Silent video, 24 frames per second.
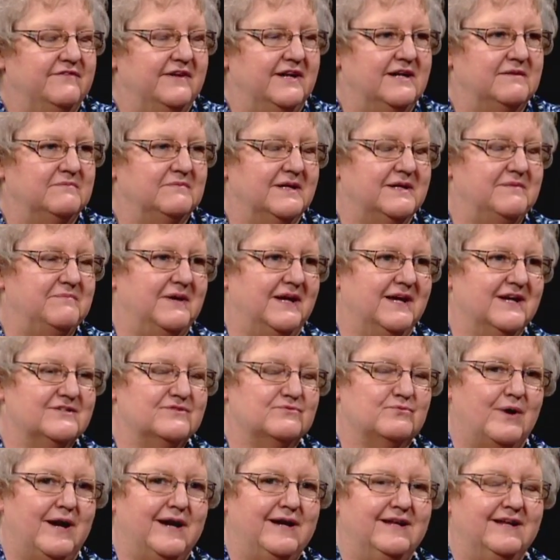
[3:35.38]
family because
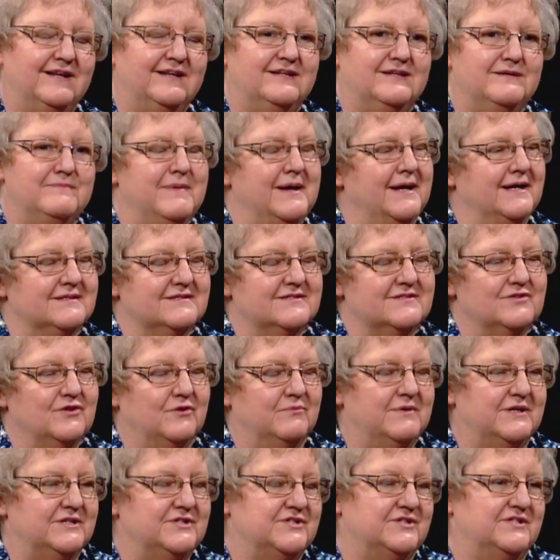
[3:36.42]
writing demands so
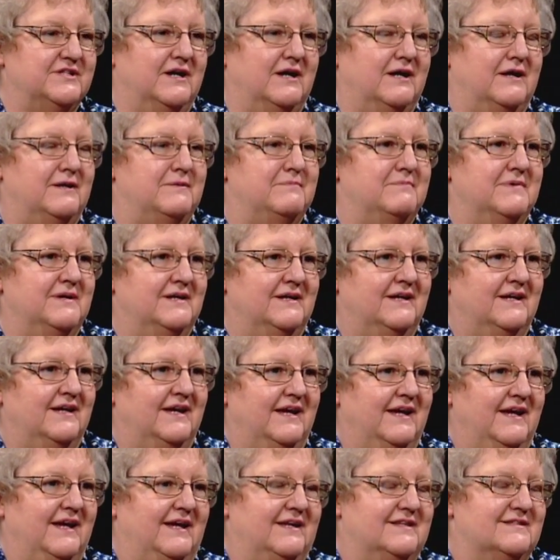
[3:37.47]
much time mm
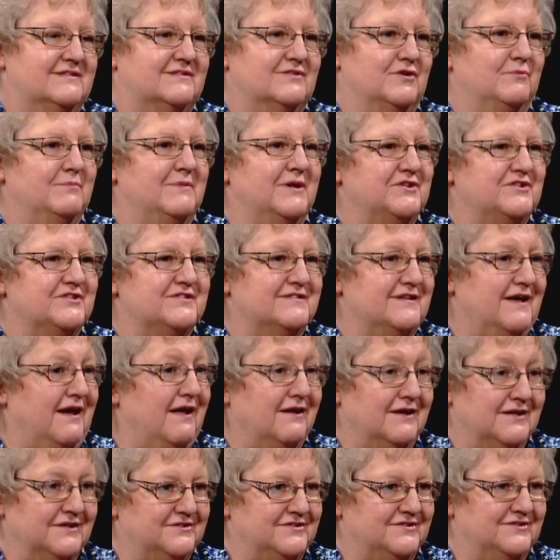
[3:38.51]
-hmm. and so much mm-hmm.
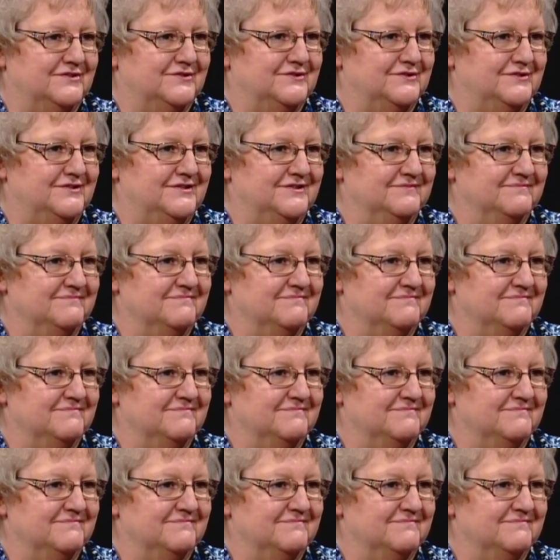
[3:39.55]
solitude.